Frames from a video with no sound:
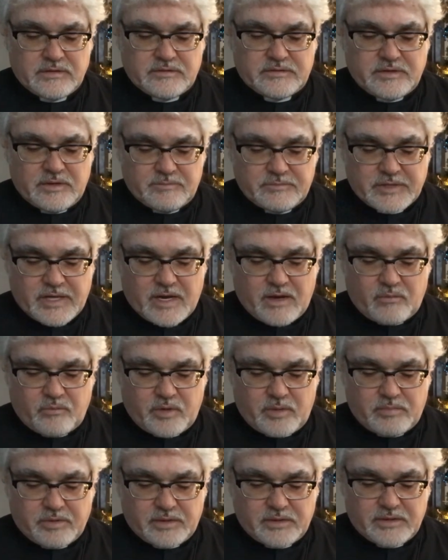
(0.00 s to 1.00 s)
Deep down,
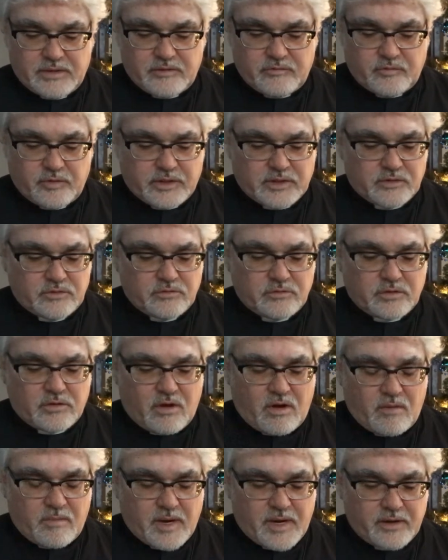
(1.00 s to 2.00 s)
we believe we can do it
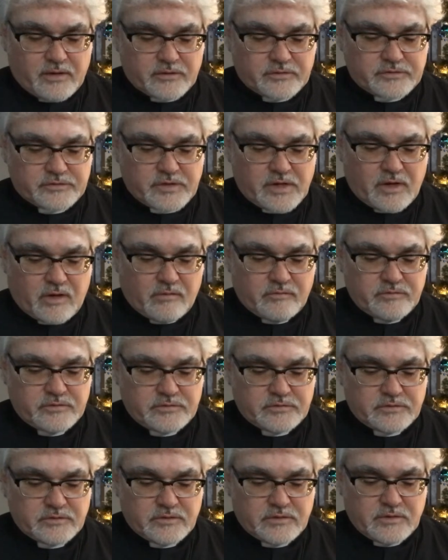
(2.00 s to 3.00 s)
all by
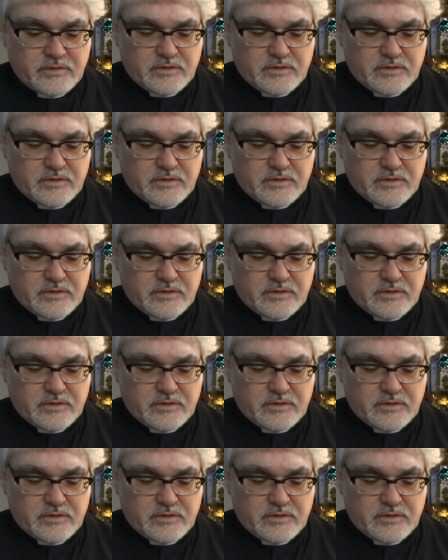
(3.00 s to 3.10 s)
ourselves.